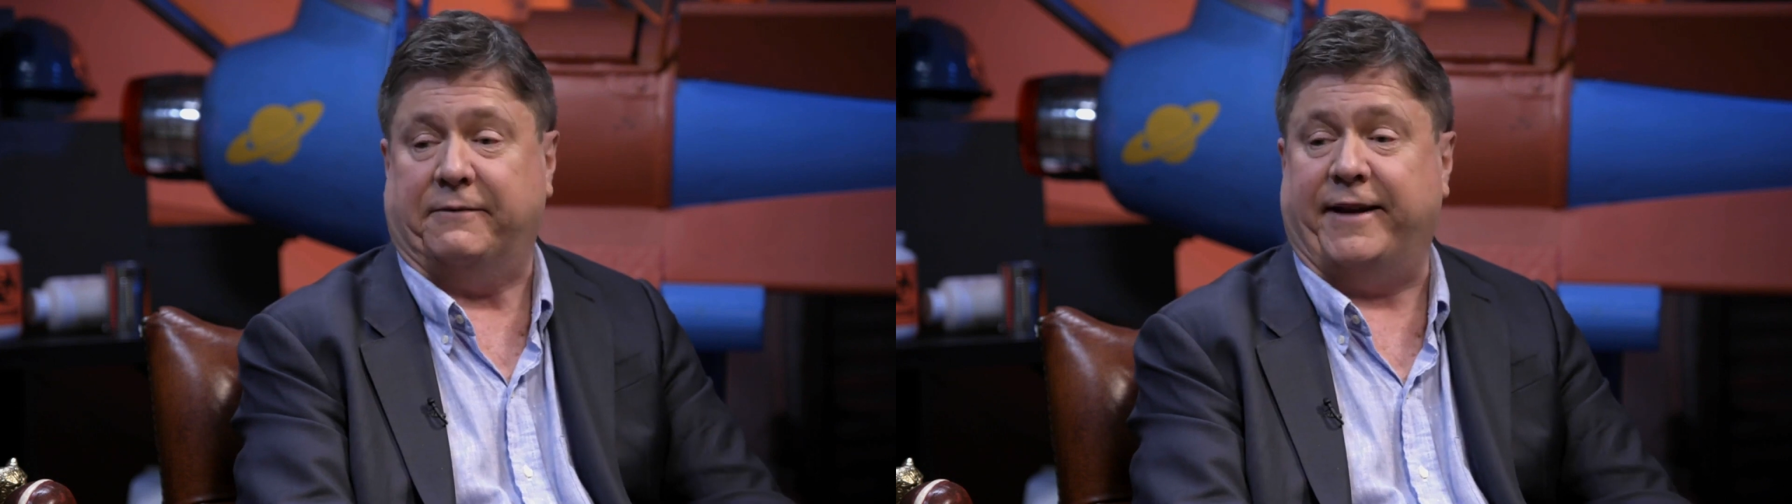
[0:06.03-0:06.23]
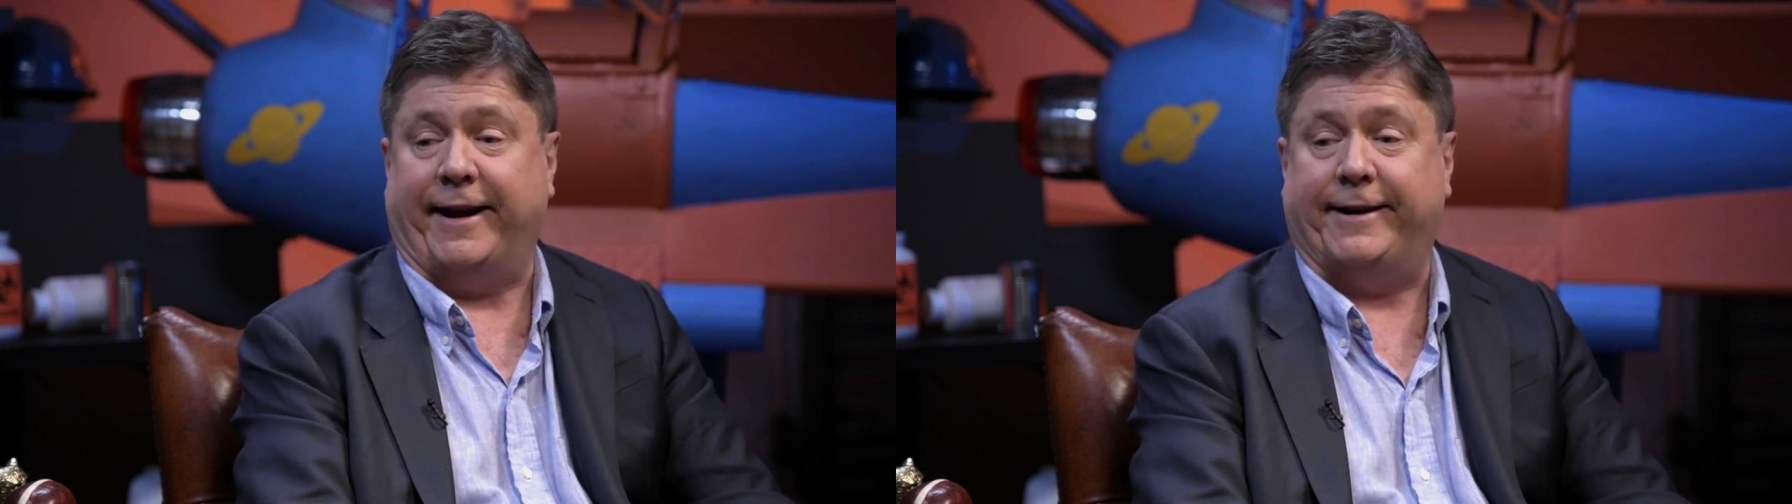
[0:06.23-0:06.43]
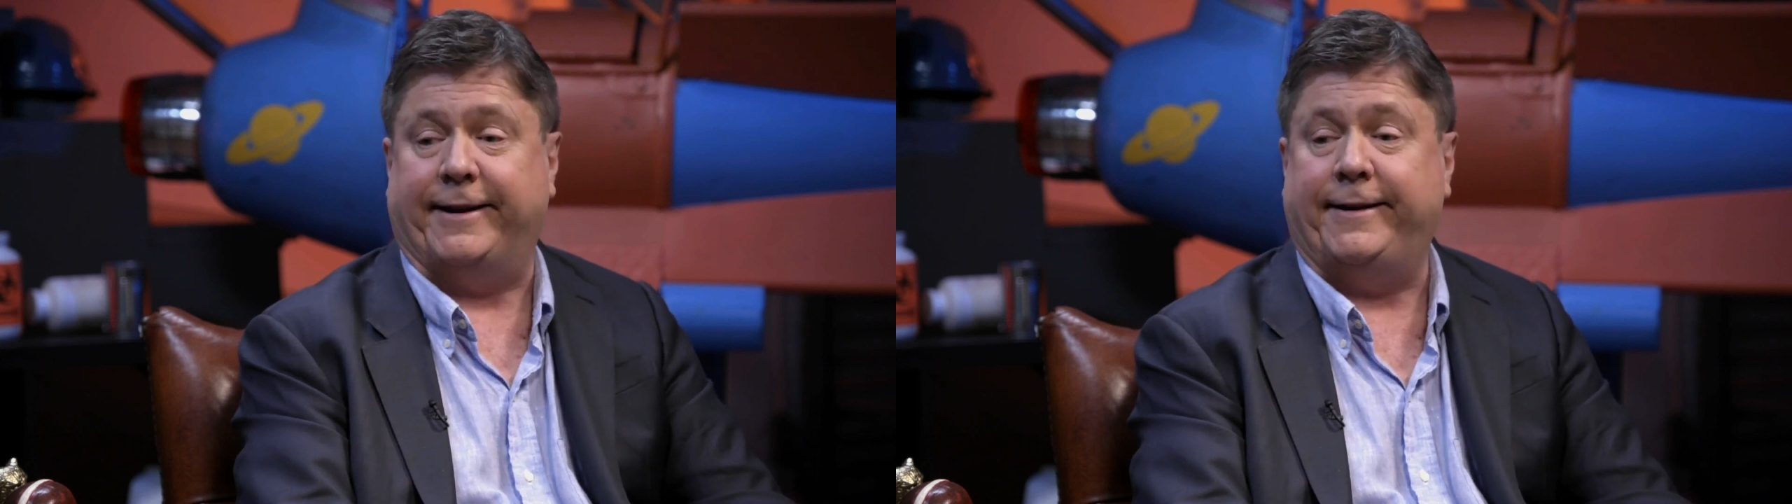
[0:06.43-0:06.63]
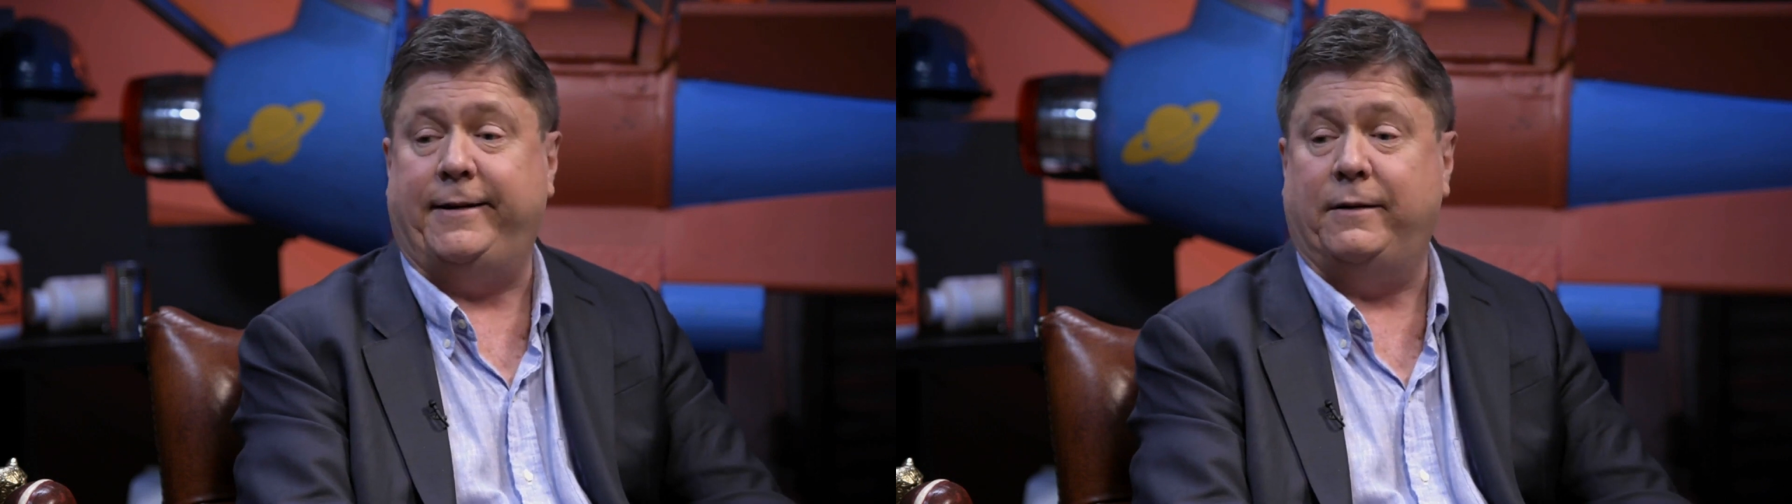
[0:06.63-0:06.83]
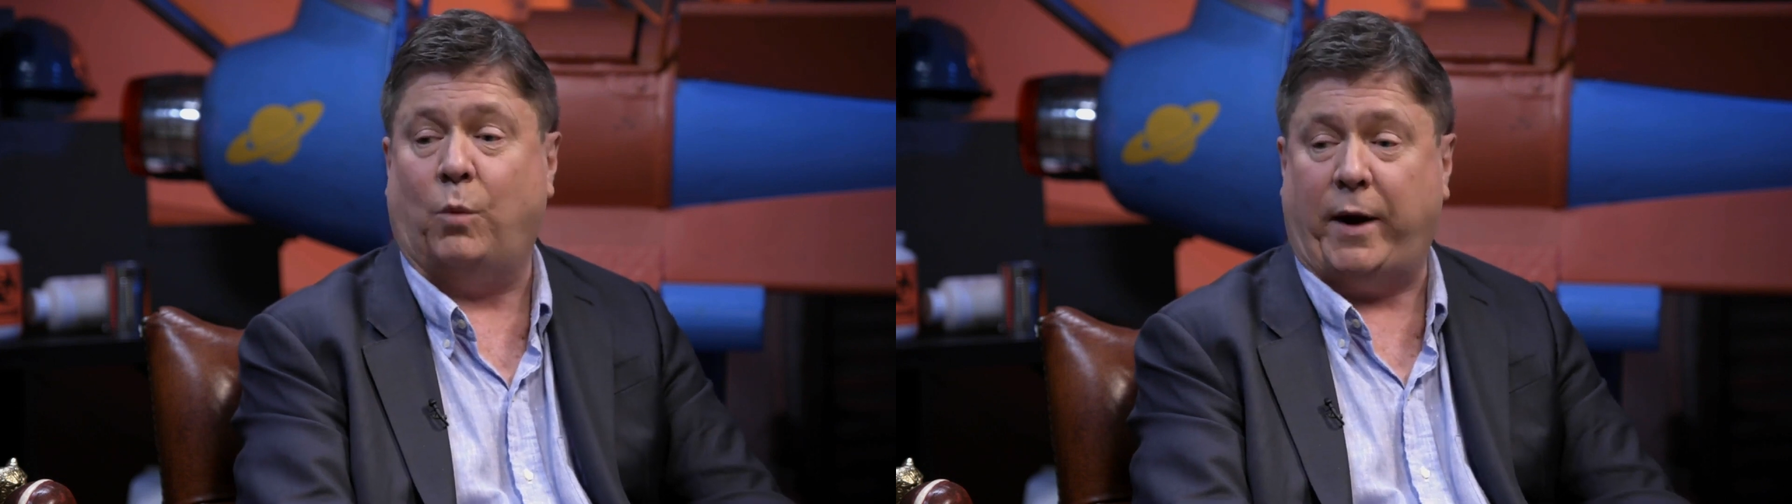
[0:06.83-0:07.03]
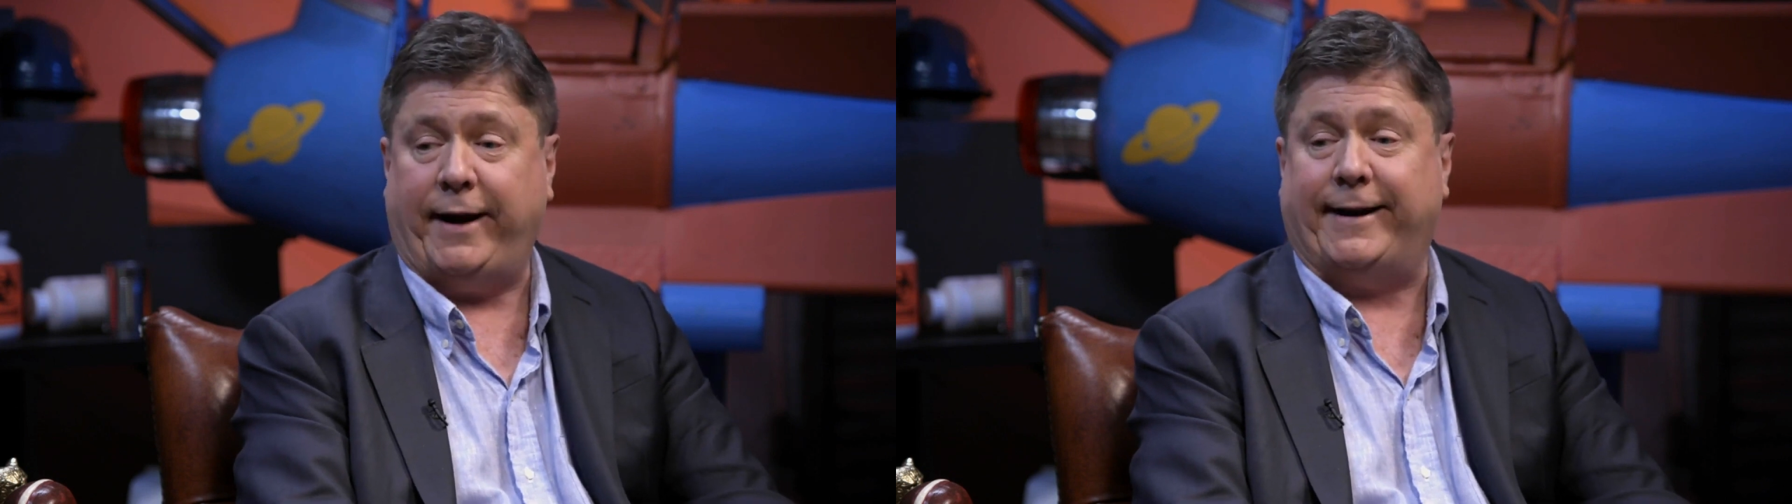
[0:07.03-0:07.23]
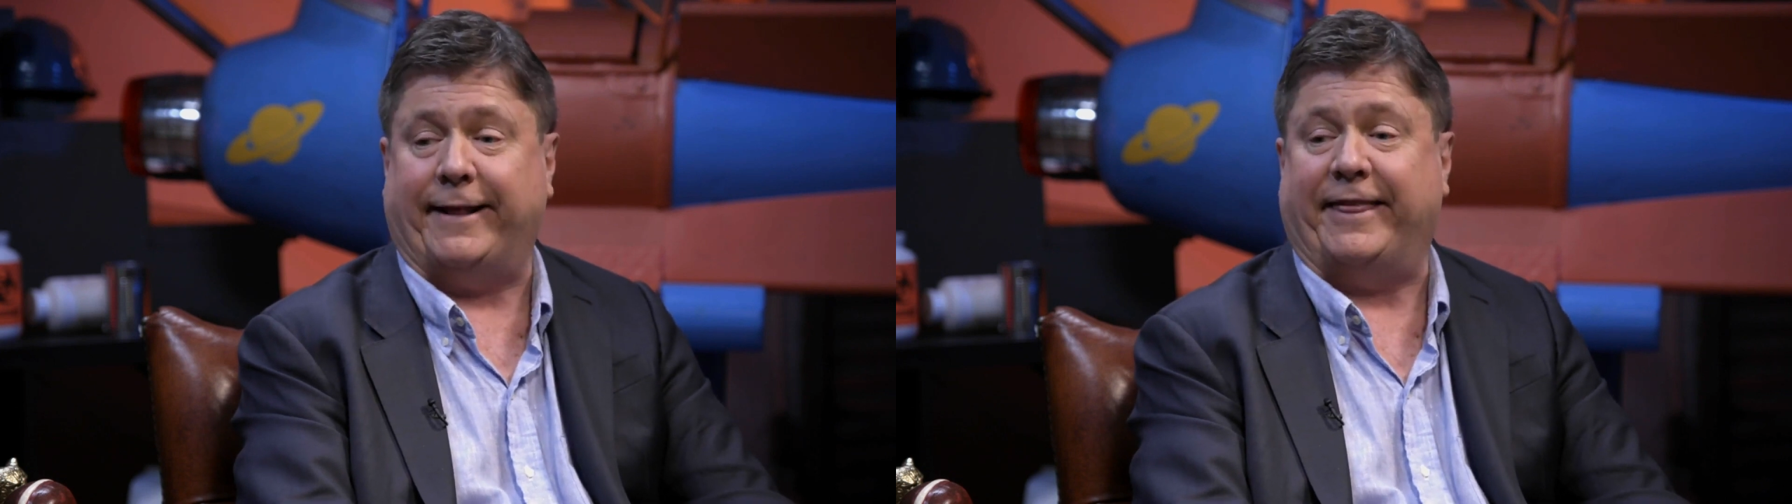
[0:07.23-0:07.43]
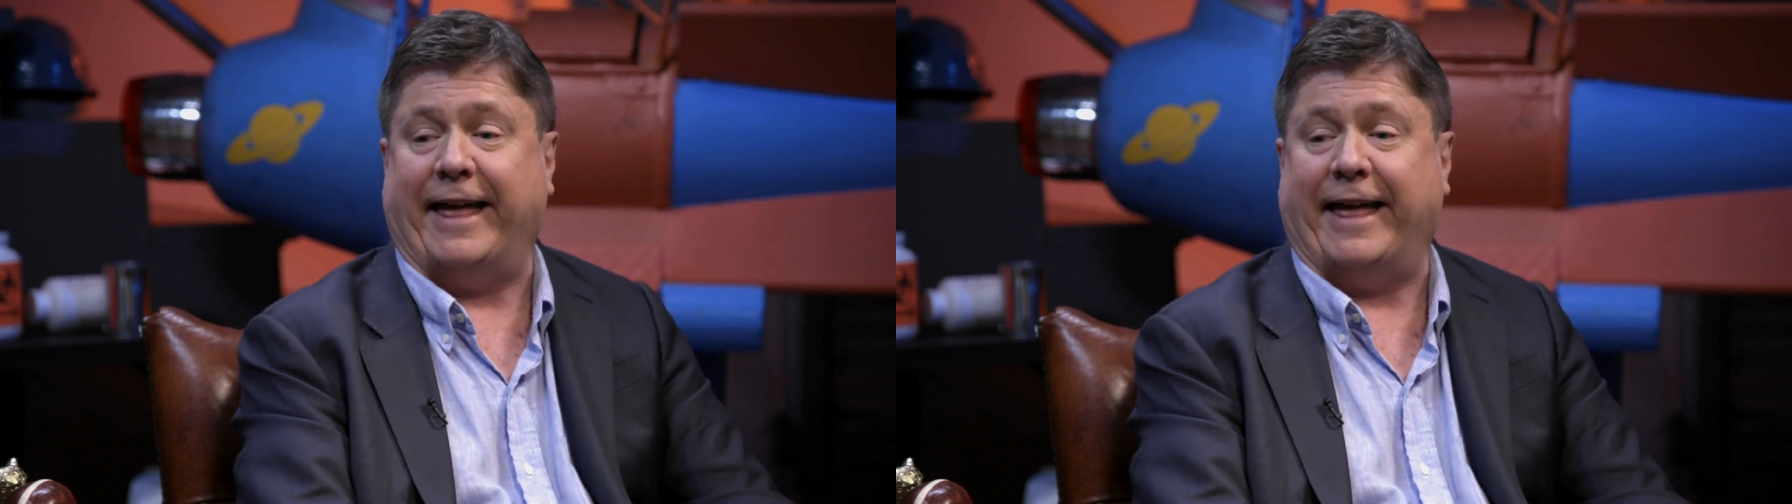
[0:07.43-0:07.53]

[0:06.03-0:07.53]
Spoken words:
invented. We did